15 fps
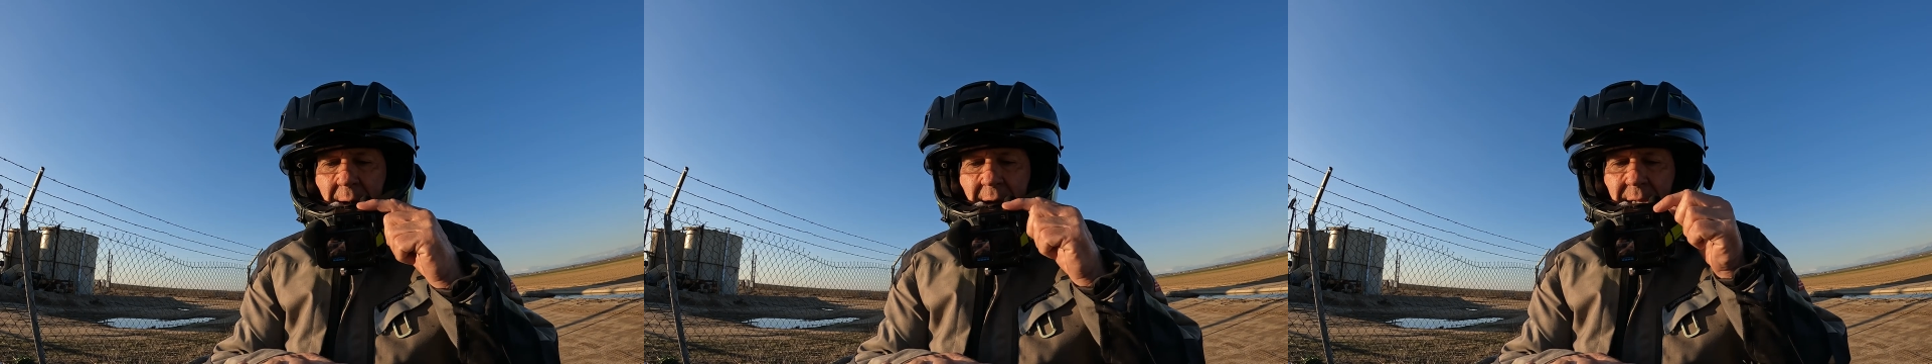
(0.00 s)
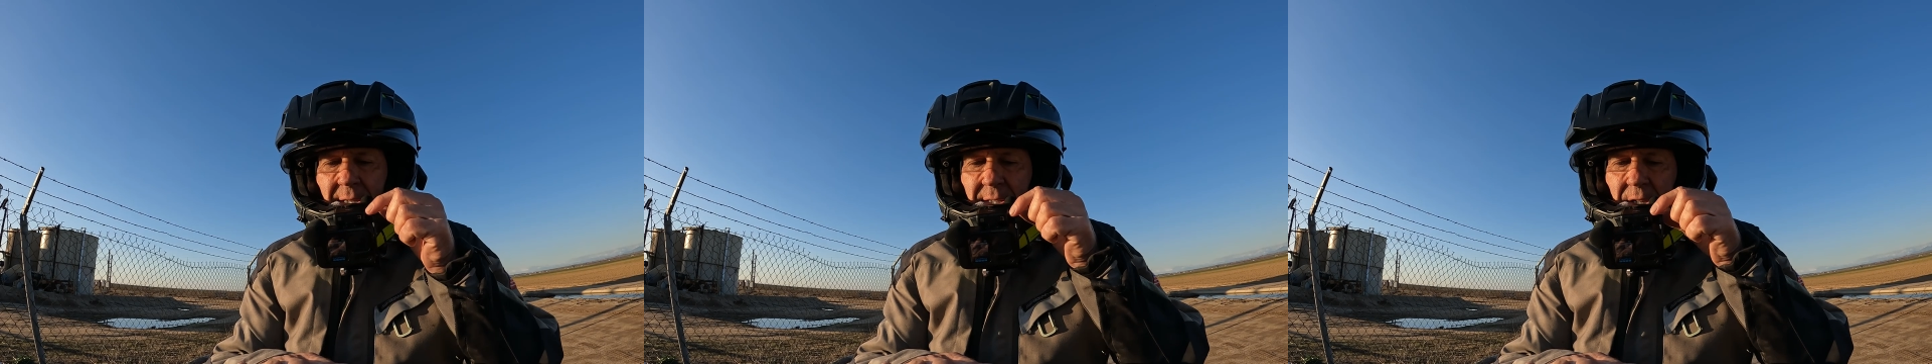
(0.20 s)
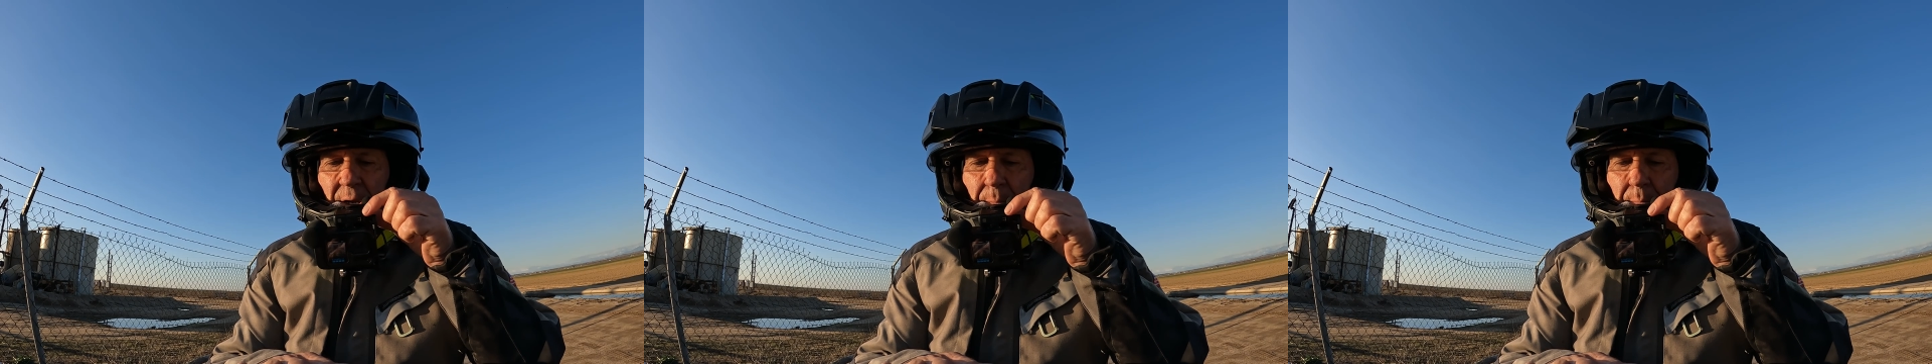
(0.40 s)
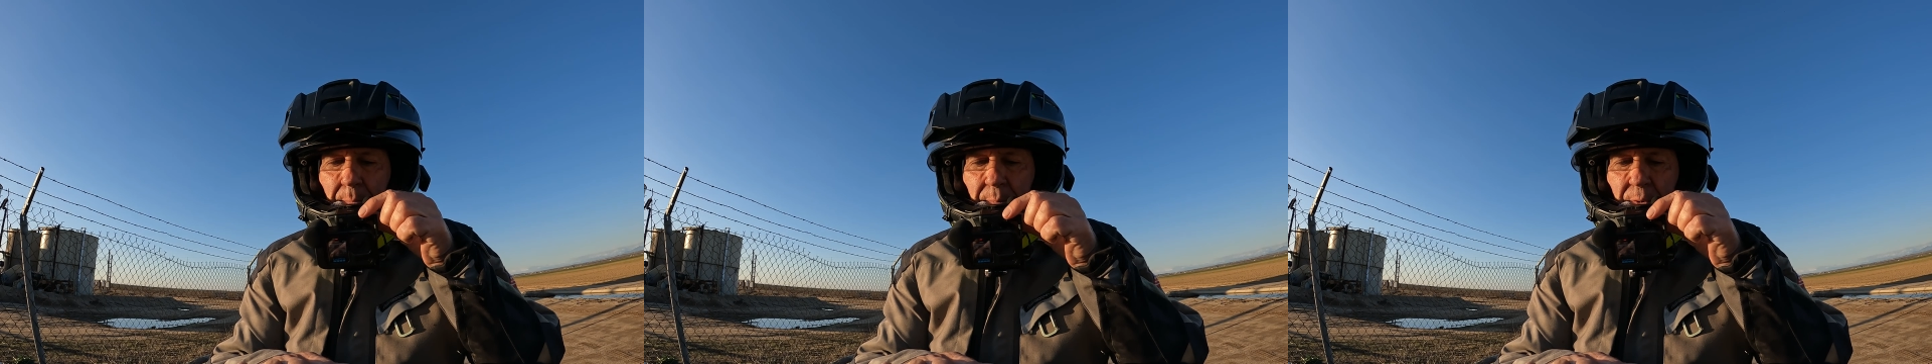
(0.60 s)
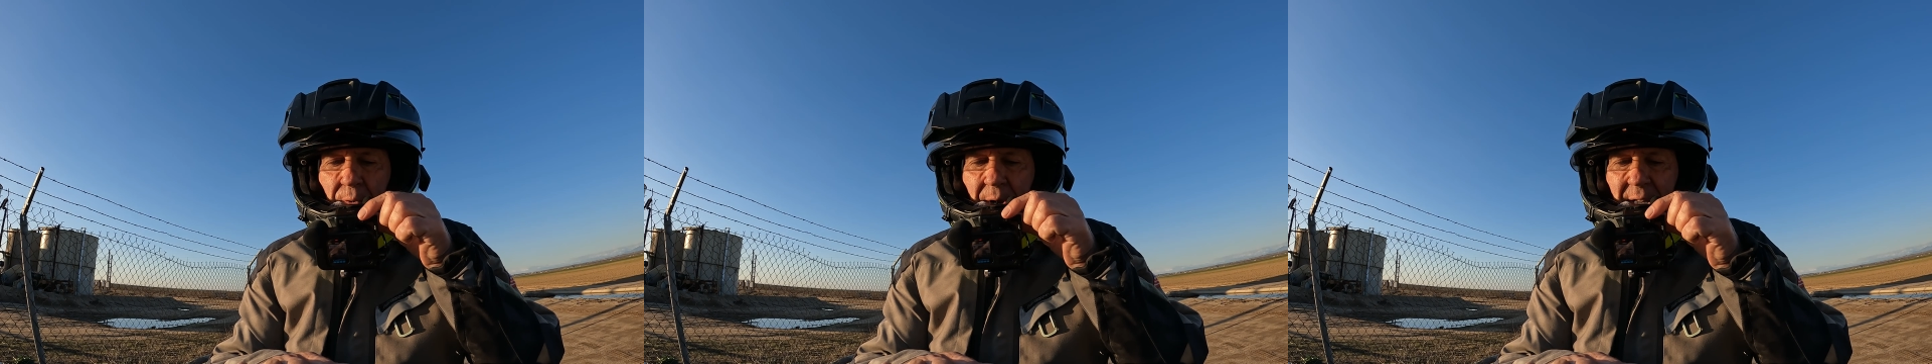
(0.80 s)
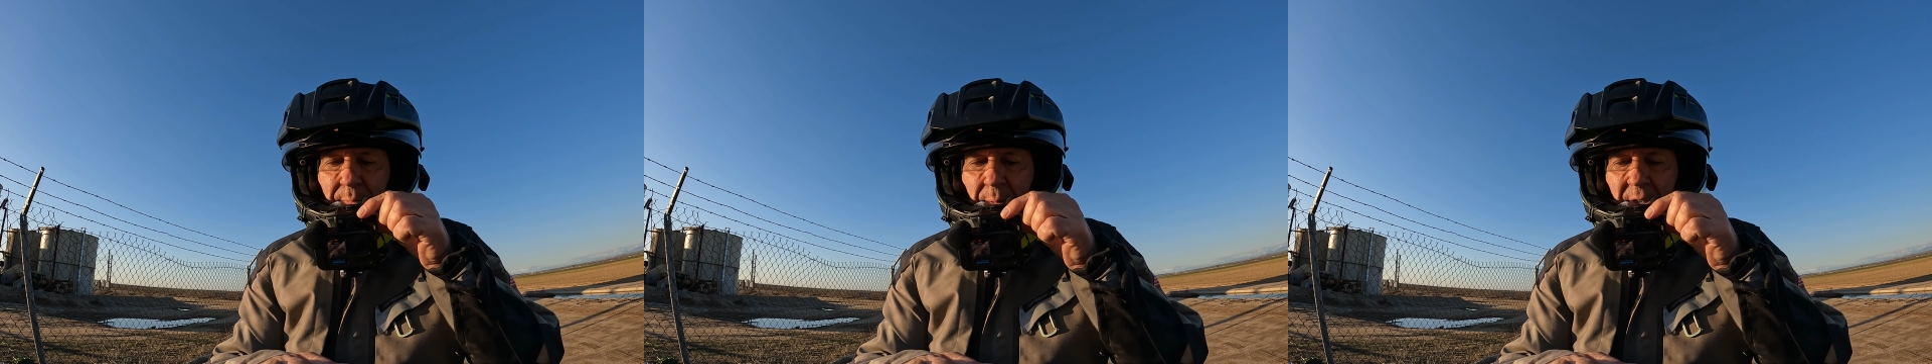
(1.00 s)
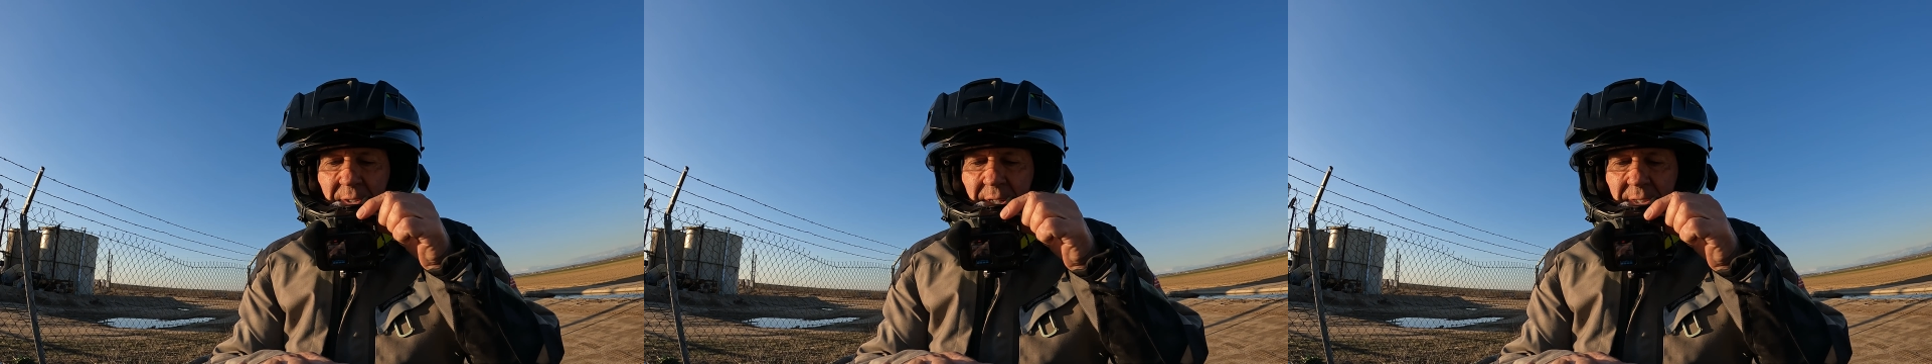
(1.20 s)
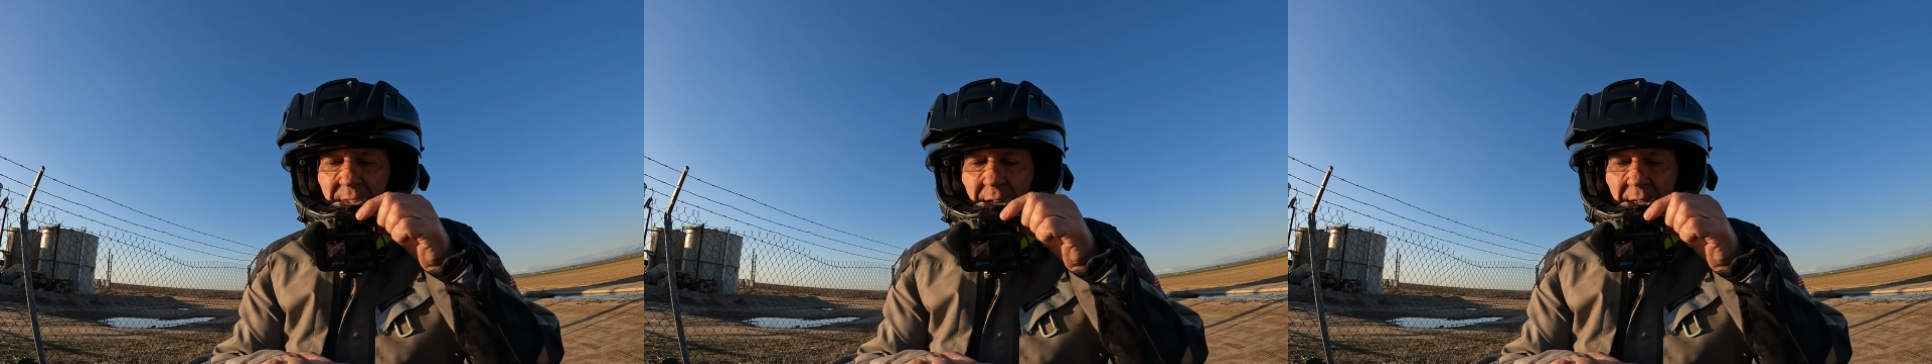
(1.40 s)
mic. This little transmitter
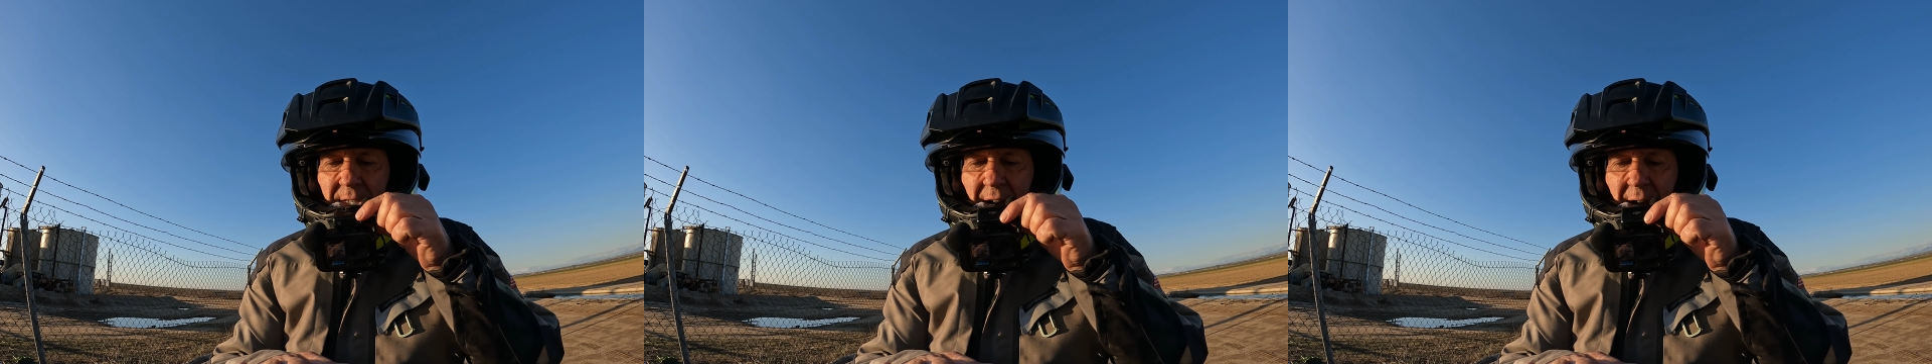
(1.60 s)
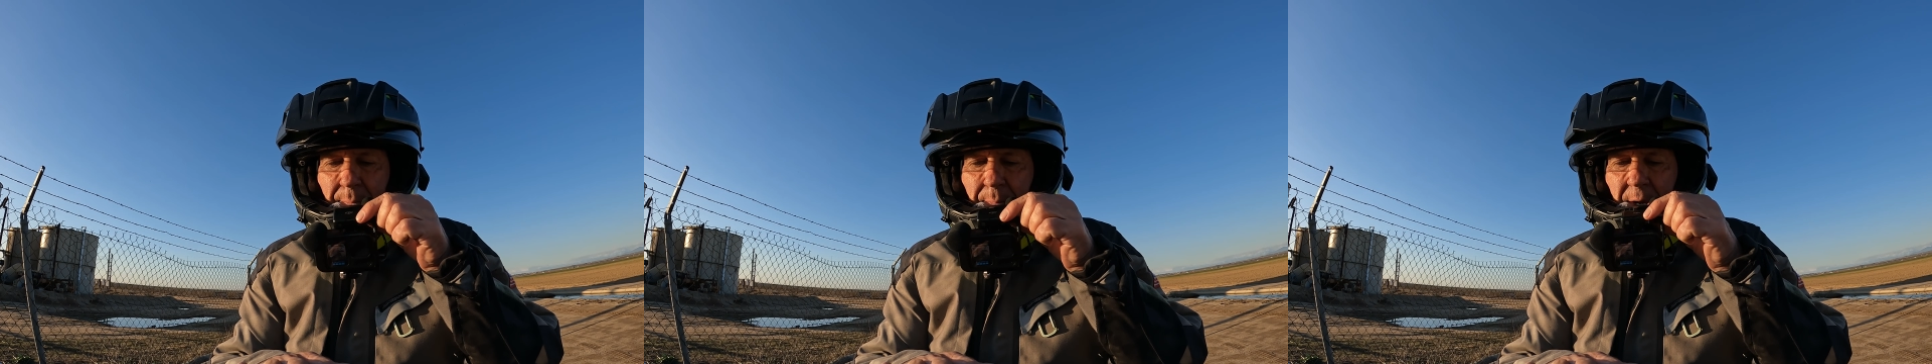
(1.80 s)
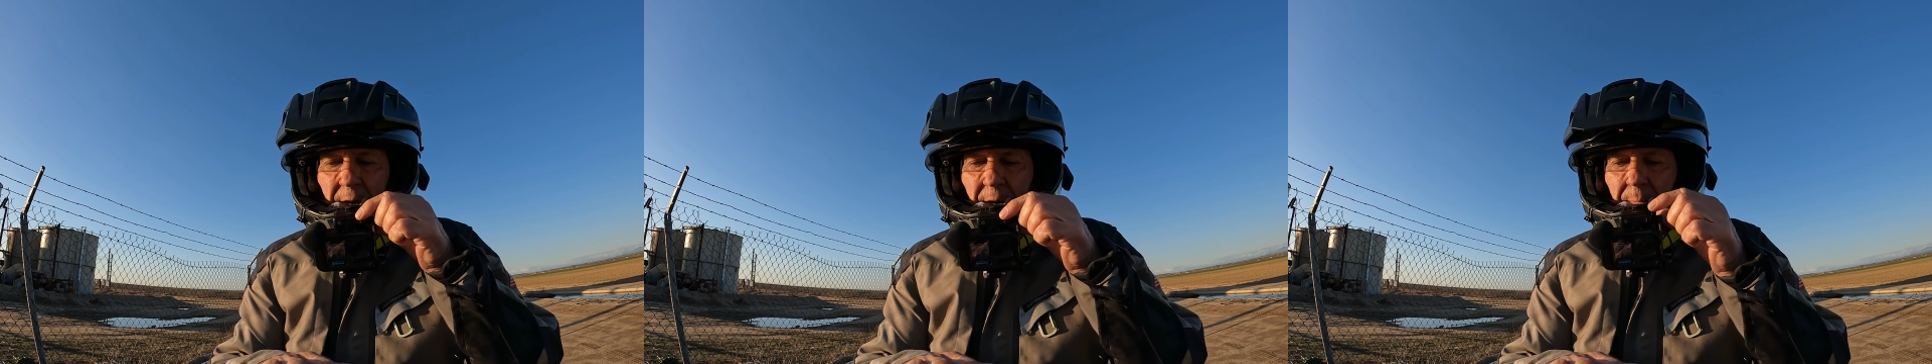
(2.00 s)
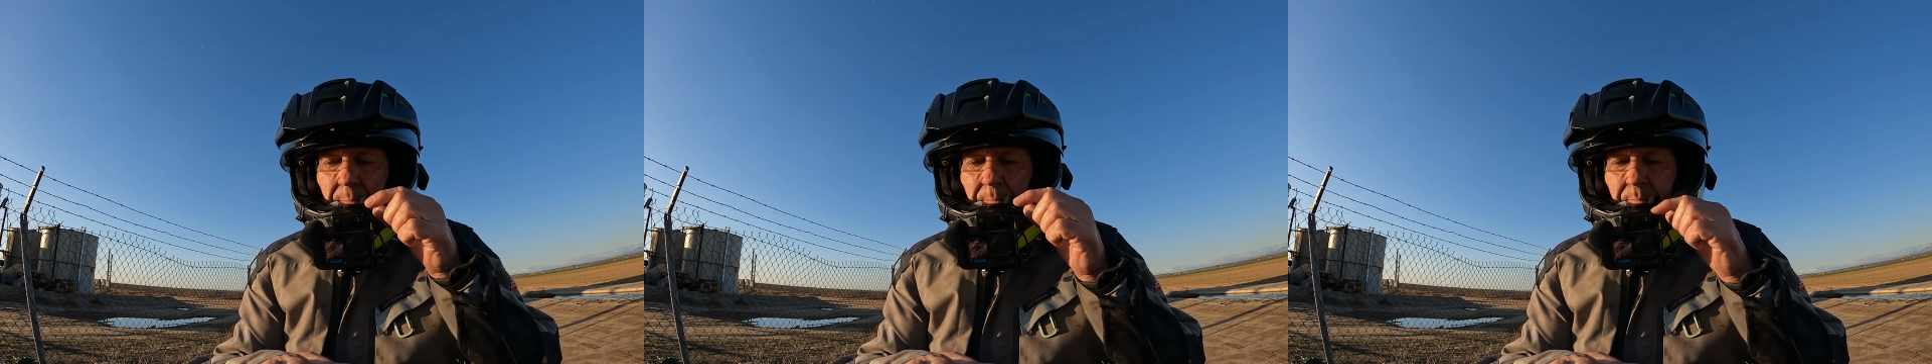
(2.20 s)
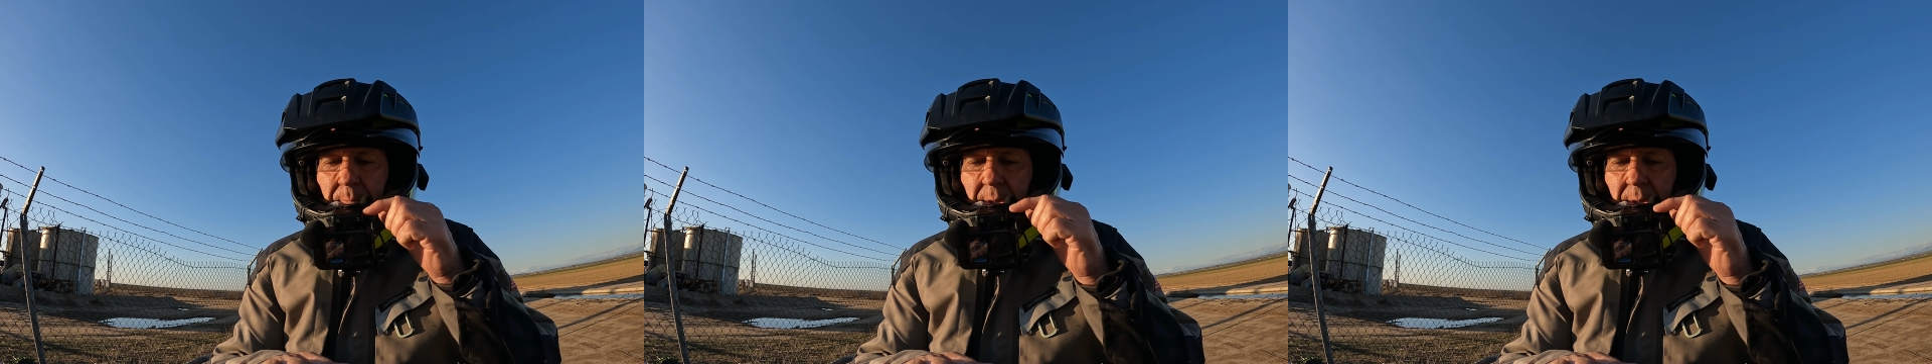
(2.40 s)
sits on top here.